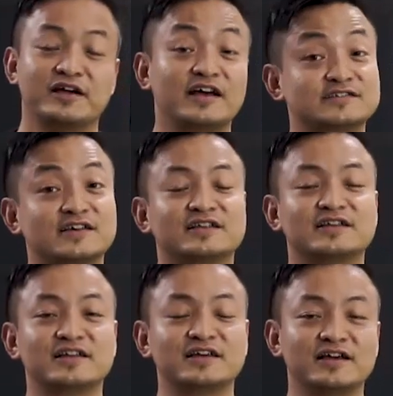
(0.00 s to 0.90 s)
and
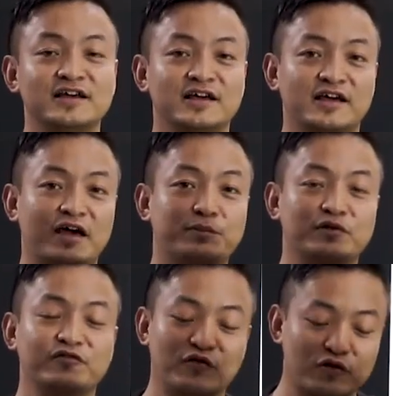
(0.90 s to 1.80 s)
suddenly
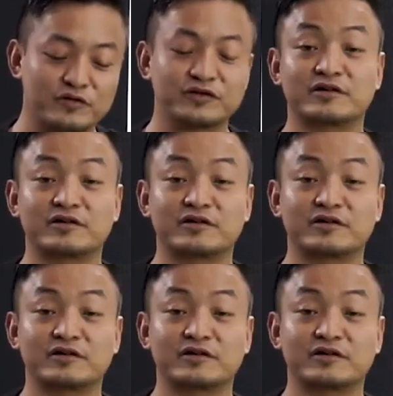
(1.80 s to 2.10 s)
apple fall on the